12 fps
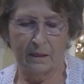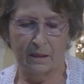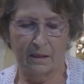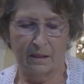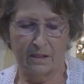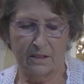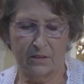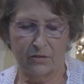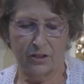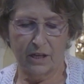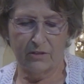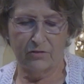So
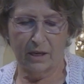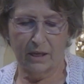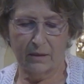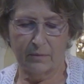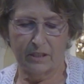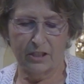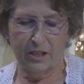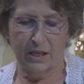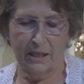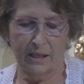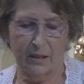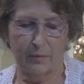Shadrach, Meshach, and
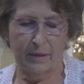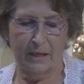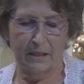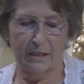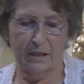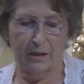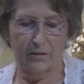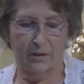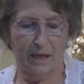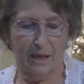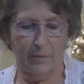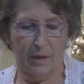Abednego
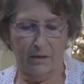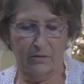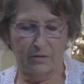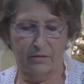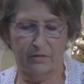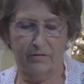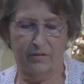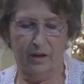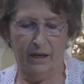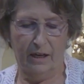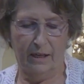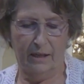came out of the fire,
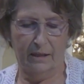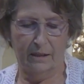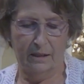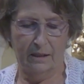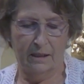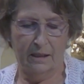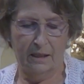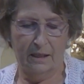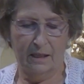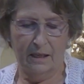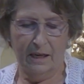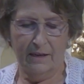
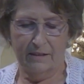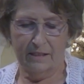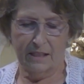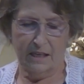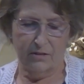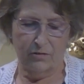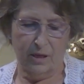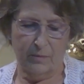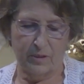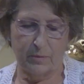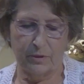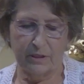and the satraps,
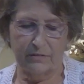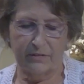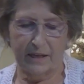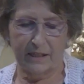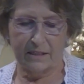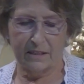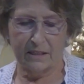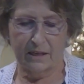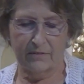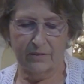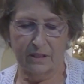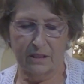prefects,
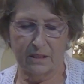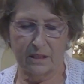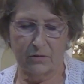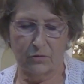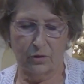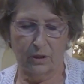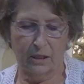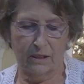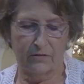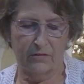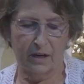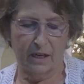governors, and royal
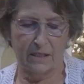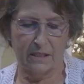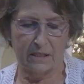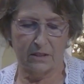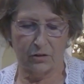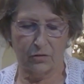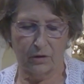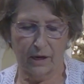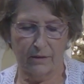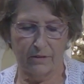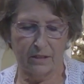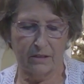advisers
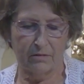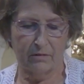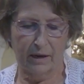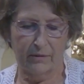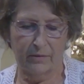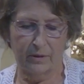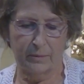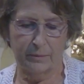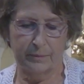crowded around them.